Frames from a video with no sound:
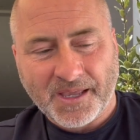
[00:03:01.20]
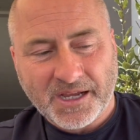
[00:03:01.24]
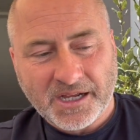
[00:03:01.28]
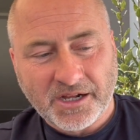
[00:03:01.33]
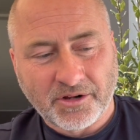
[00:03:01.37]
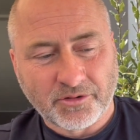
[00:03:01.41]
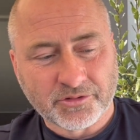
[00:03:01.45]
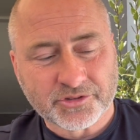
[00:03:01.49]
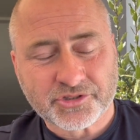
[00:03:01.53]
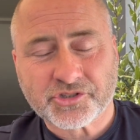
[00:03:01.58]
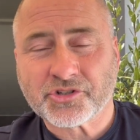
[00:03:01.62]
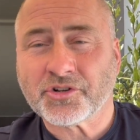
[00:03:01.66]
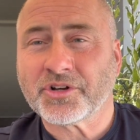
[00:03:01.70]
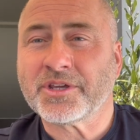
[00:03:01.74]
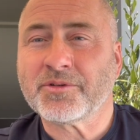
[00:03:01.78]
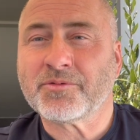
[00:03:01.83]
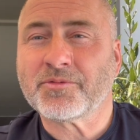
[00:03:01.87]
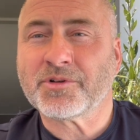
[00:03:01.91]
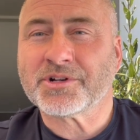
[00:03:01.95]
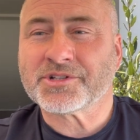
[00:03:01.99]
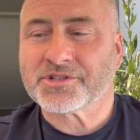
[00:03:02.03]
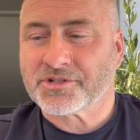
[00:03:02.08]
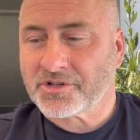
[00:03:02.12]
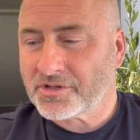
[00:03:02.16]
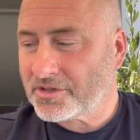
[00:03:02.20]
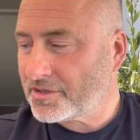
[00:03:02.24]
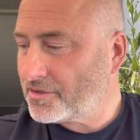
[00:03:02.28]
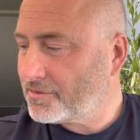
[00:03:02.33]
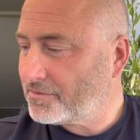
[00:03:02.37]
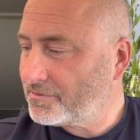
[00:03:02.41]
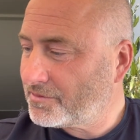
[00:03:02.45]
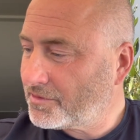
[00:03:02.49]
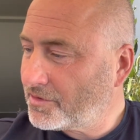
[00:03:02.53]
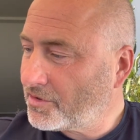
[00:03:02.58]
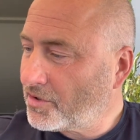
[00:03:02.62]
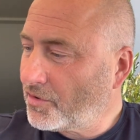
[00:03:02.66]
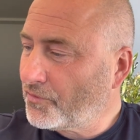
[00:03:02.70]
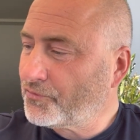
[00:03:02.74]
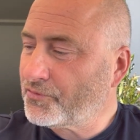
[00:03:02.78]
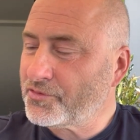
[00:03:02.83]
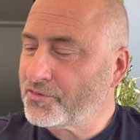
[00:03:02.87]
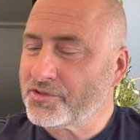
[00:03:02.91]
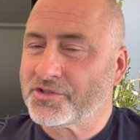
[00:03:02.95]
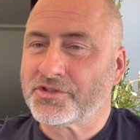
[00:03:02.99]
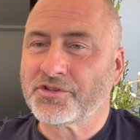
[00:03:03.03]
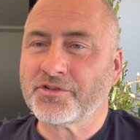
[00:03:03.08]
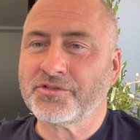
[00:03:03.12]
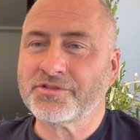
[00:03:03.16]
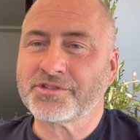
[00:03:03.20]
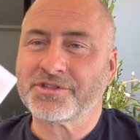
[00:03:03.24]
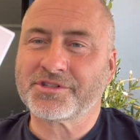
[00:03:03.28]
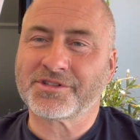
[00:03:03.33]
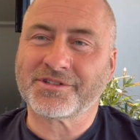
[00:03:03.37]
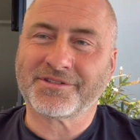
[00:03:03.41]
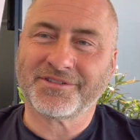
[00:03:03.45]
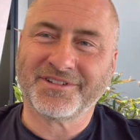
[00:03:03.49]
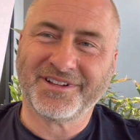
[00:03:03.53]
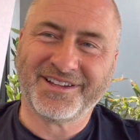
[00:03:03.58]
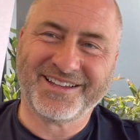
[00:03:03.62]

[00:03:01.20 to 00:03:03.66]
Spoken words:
also he was Confucius,